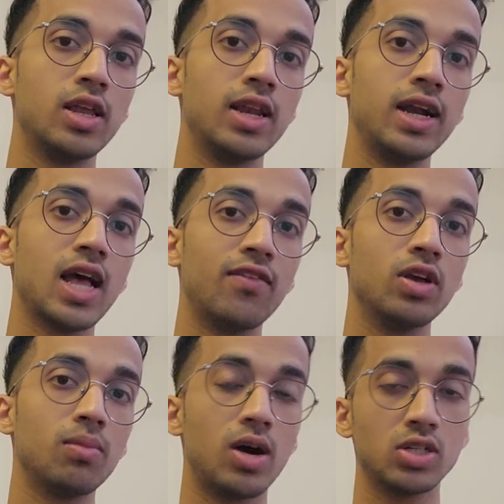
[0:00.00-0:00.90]
Right,
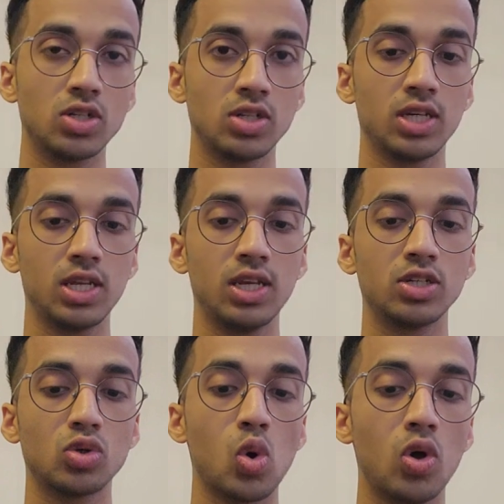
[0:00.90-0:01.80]
having a master's degree
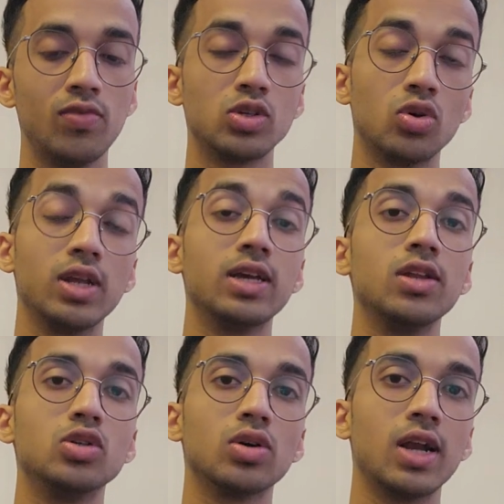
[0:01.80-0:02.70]
is always going to
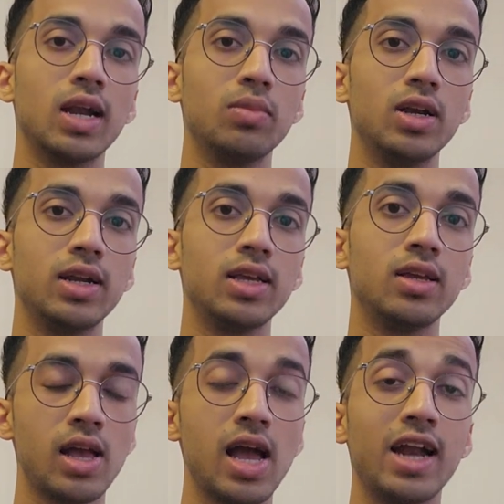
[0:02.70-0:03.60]
increase your credibility.